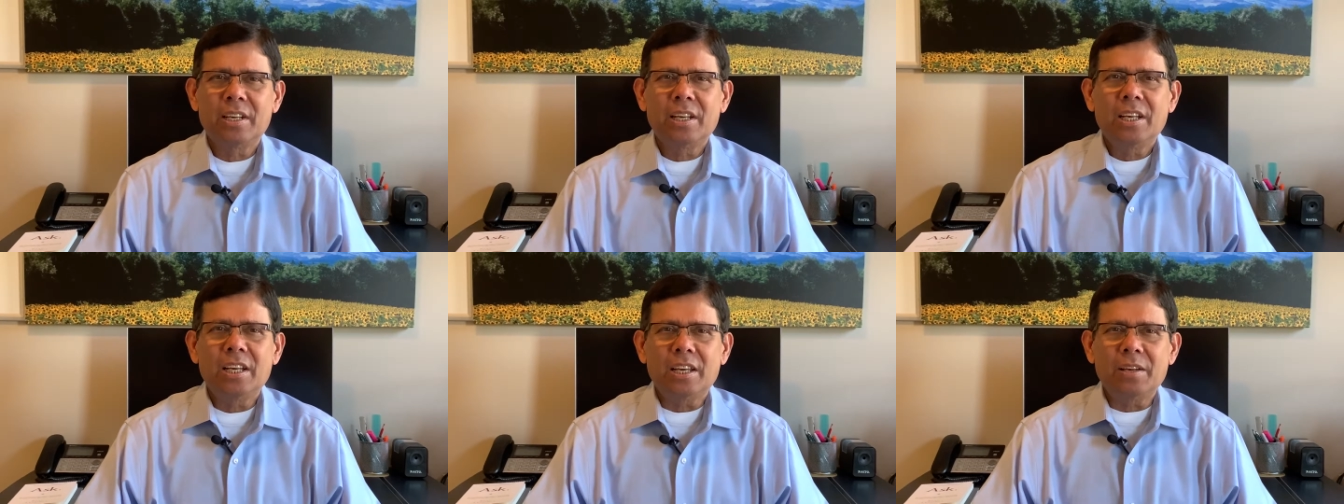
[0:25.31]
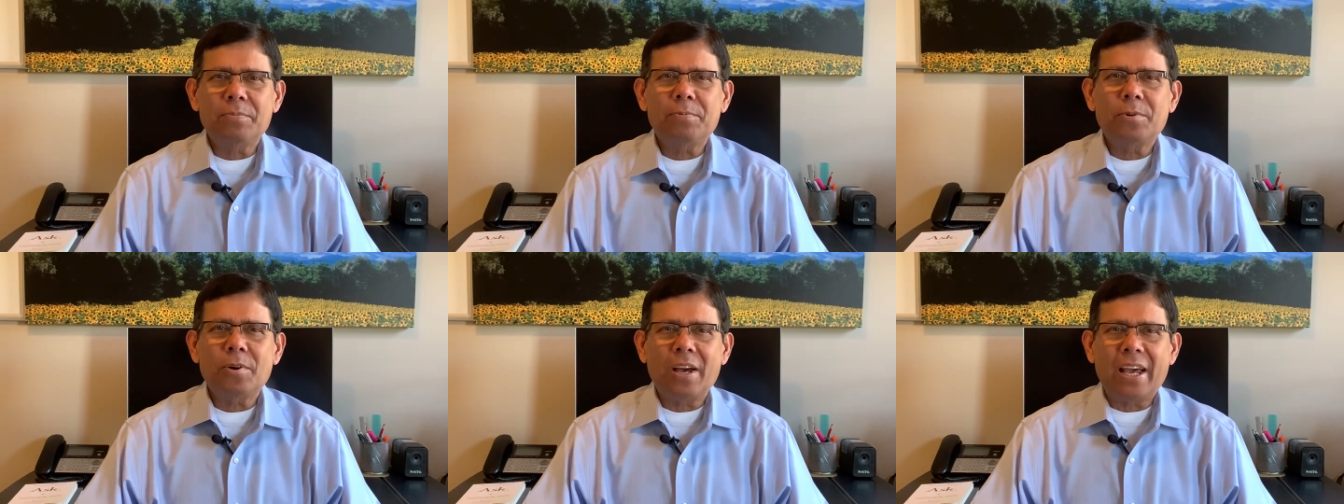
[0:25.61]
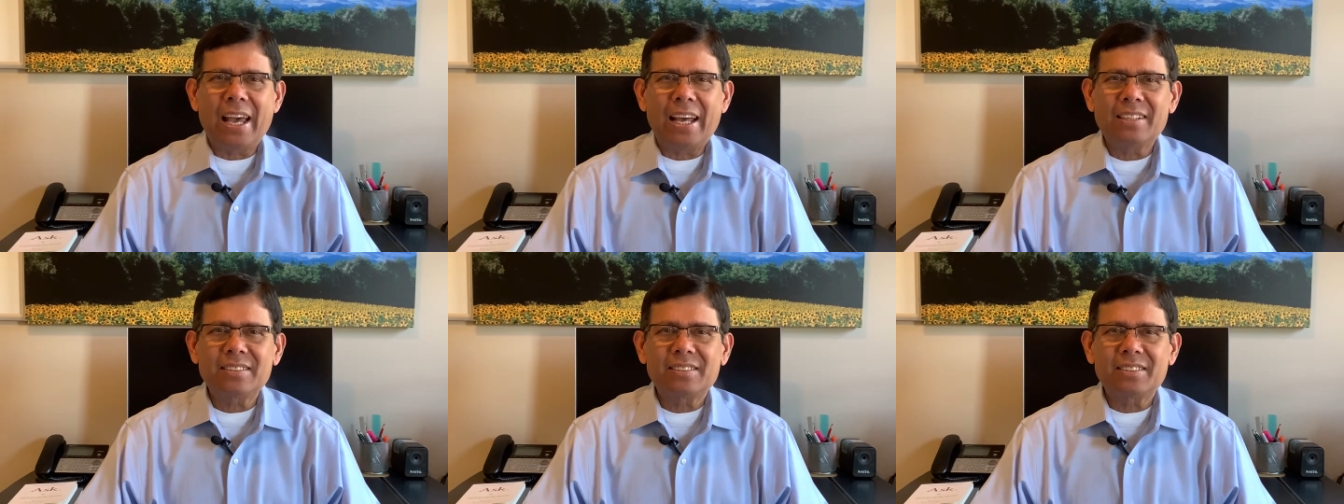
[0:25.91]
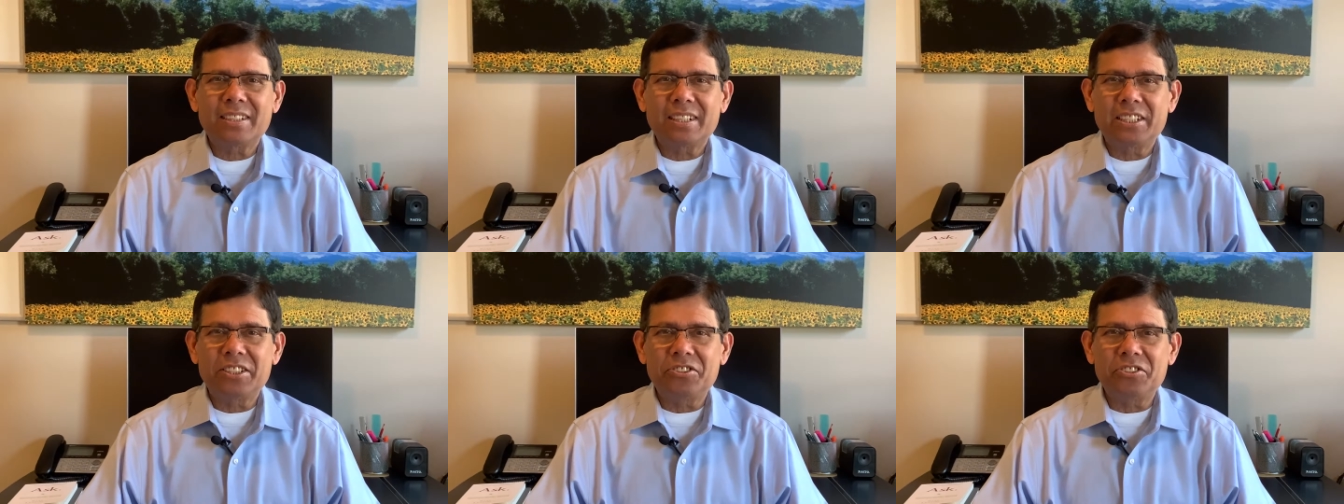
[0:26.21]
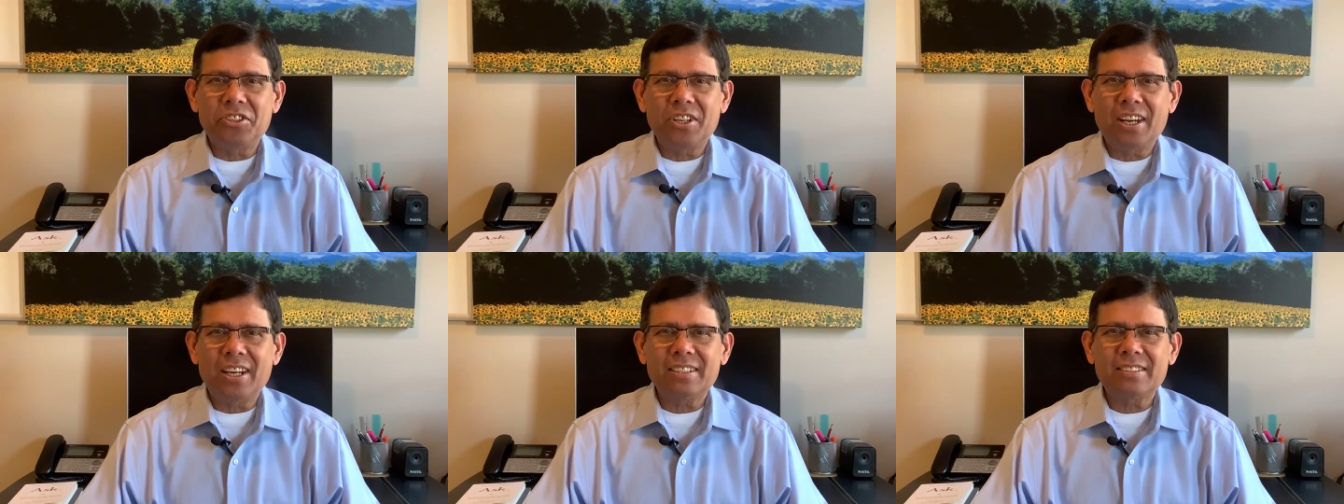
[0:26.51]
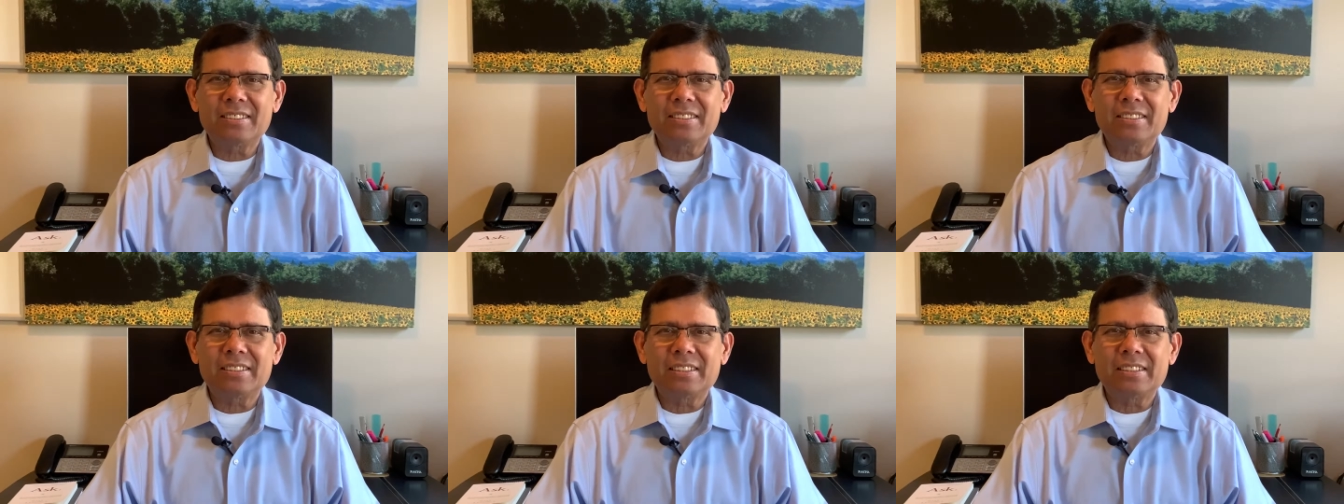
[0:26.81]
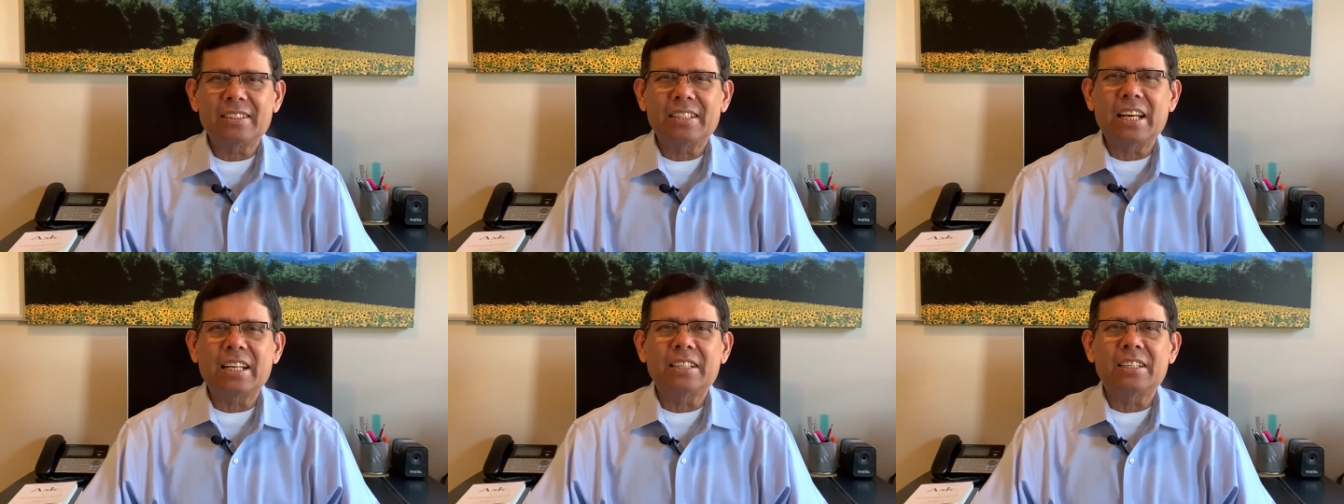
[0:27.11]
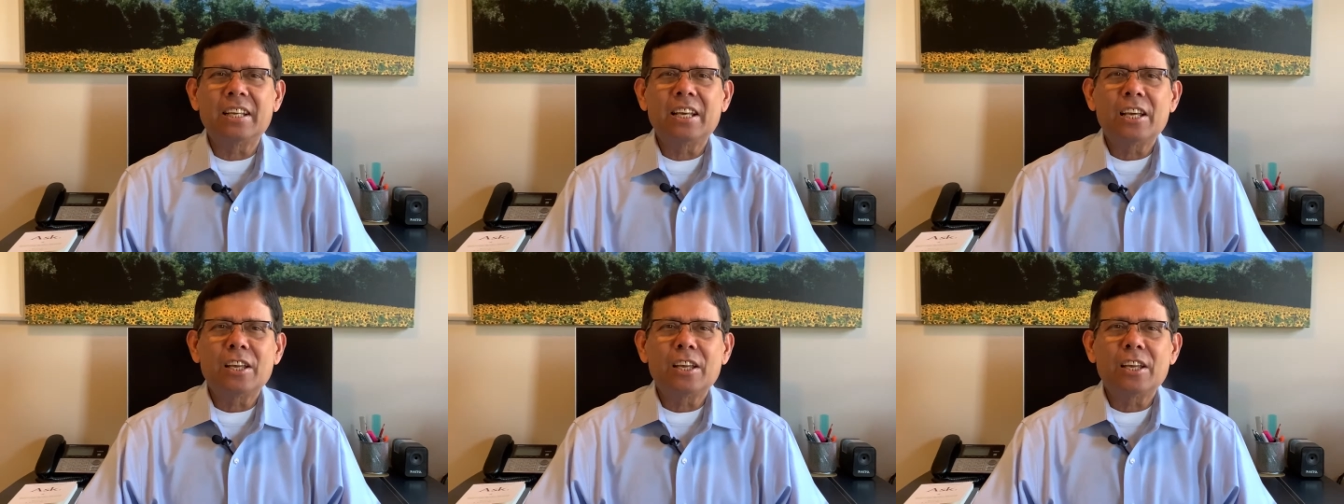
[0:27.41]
If your answer is yes, then